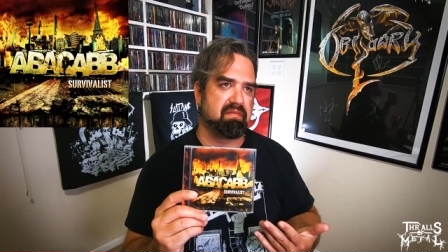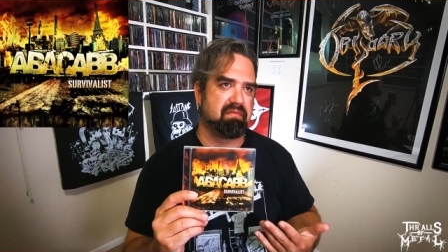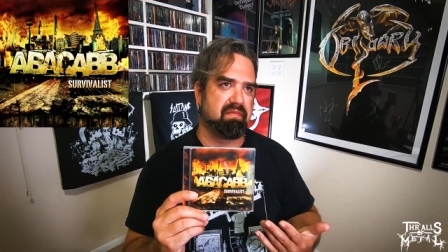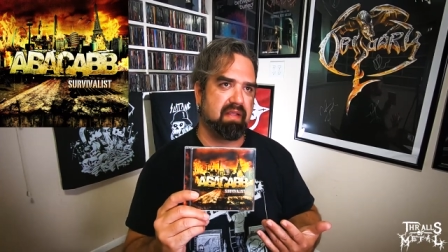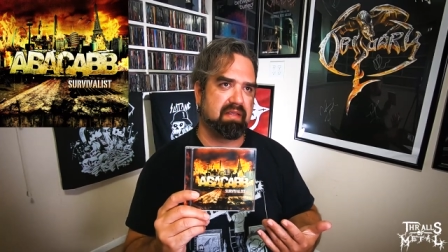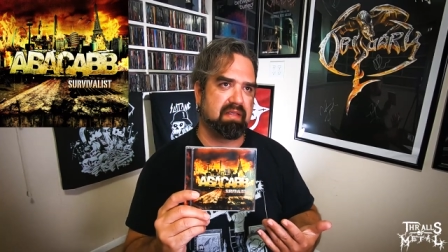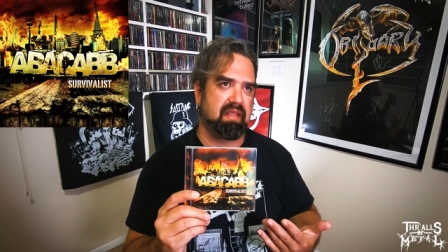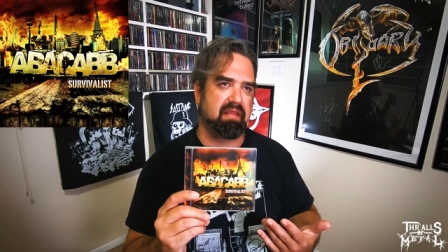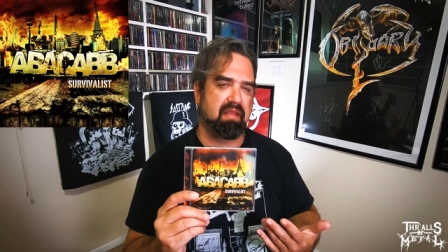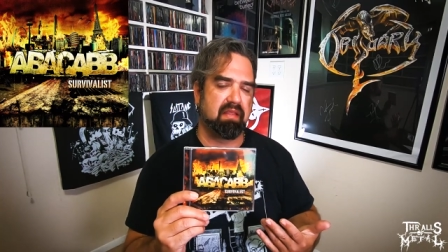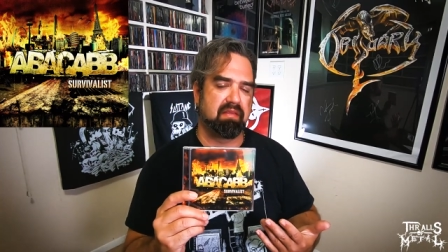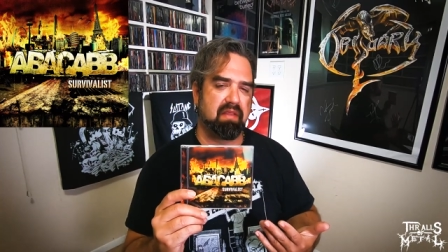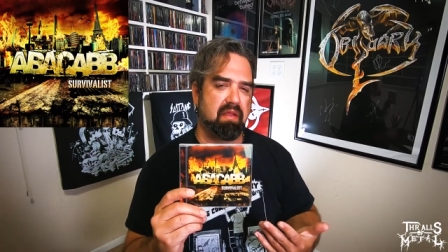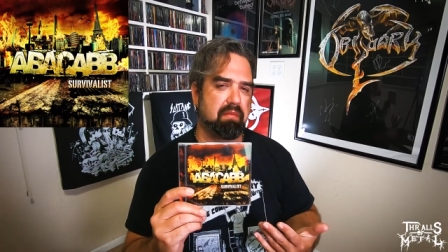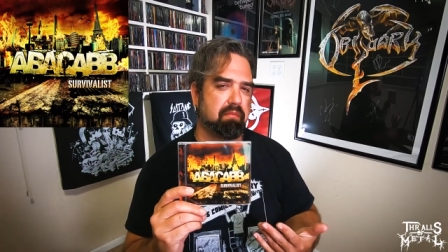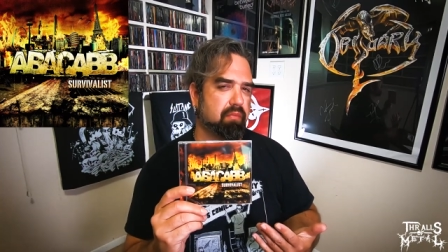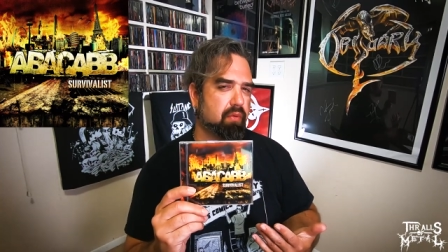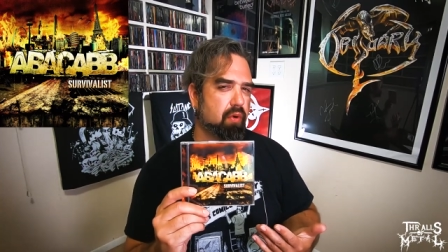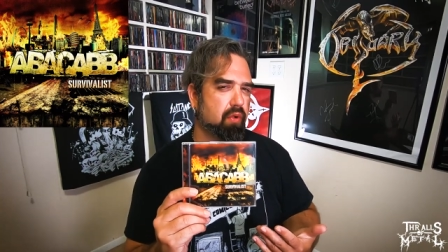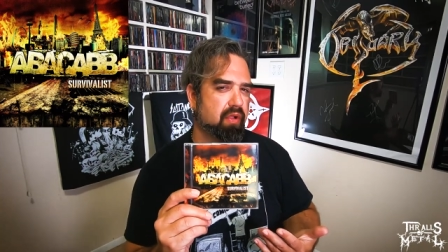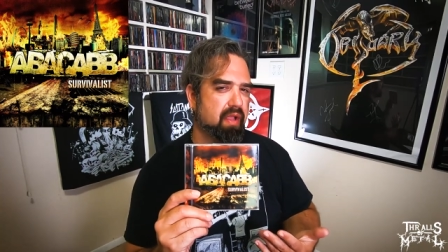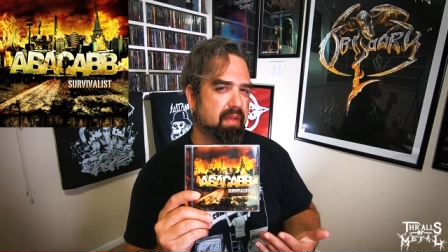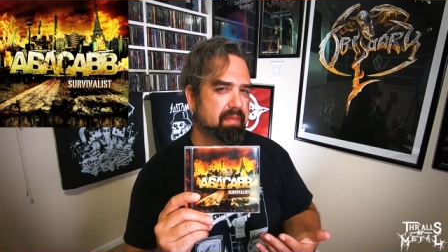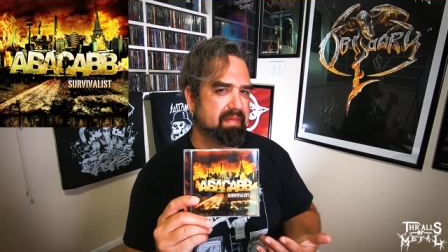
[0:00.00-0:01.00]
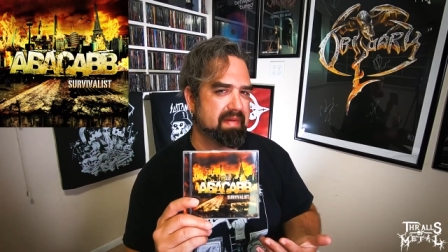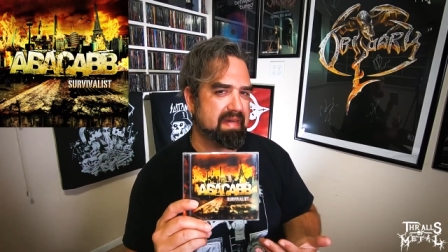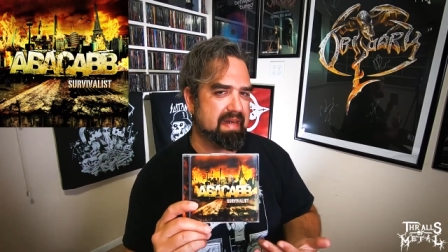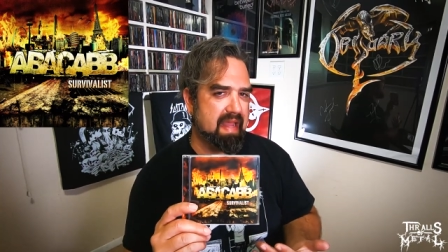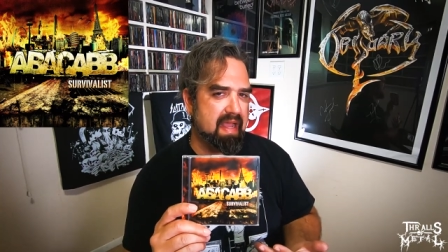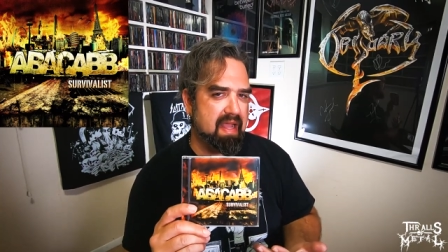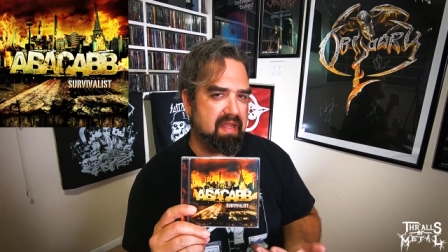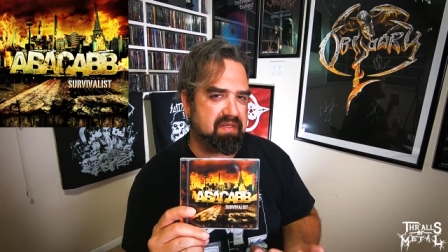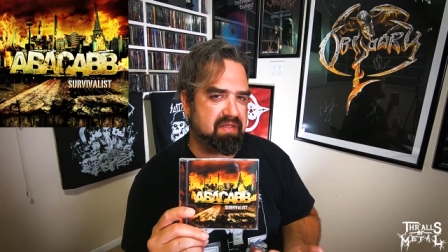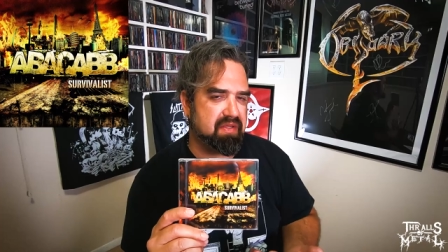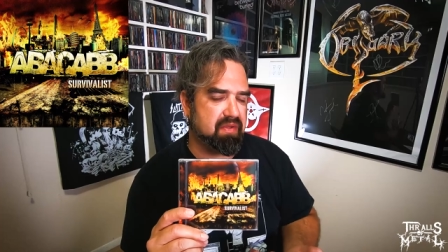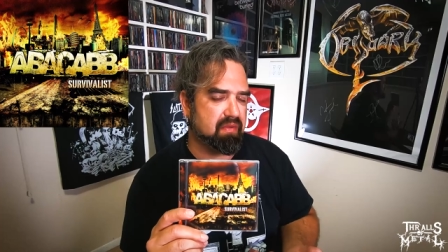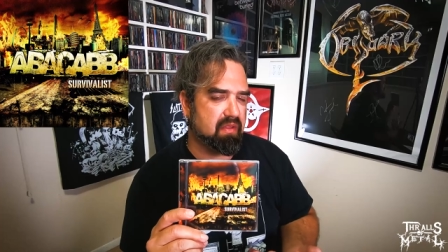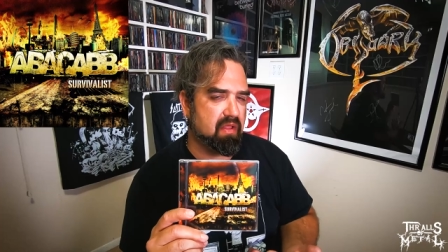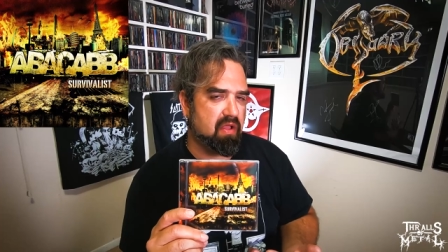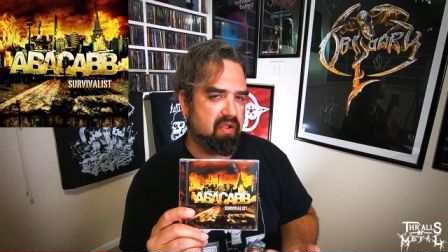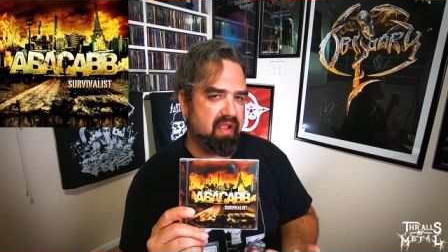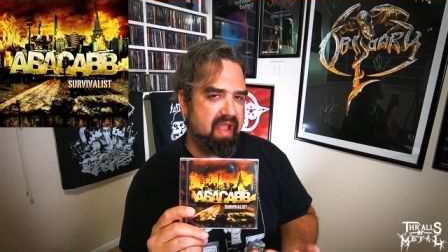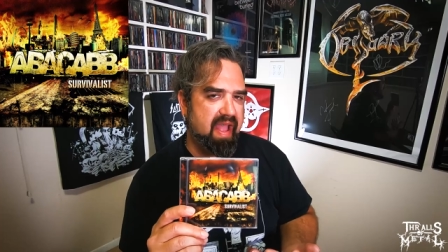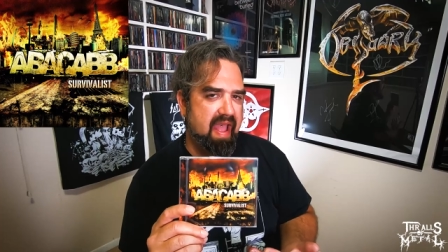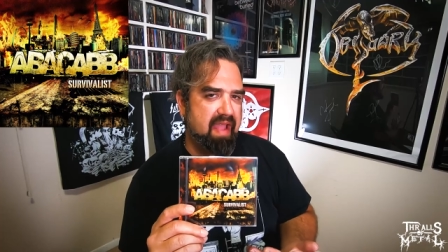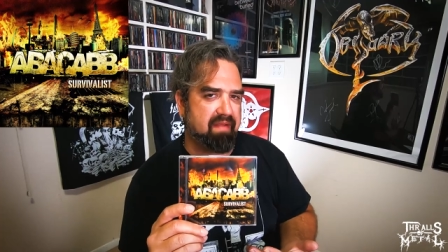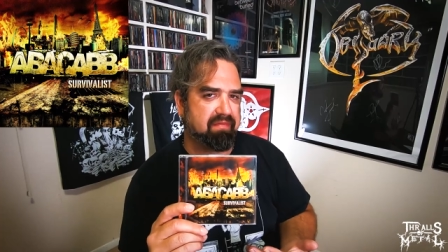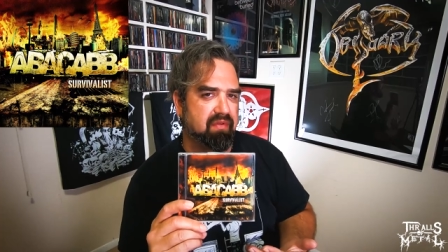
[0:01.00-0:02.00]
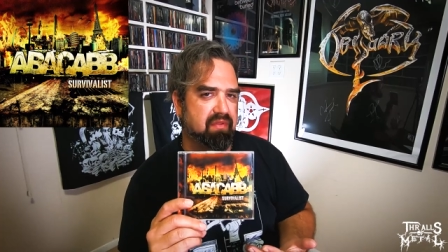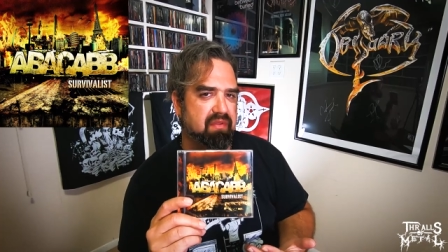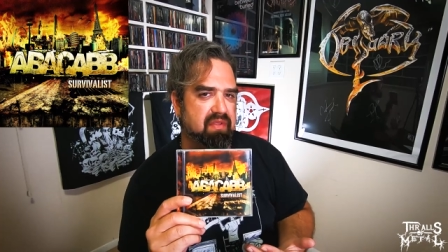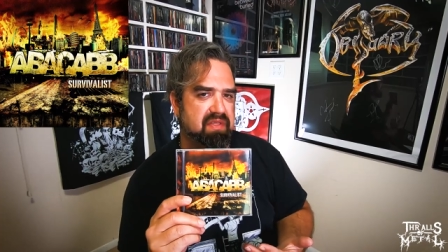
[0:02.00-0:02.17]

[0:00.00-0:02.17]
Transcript: In fact, I think they broke up not too long after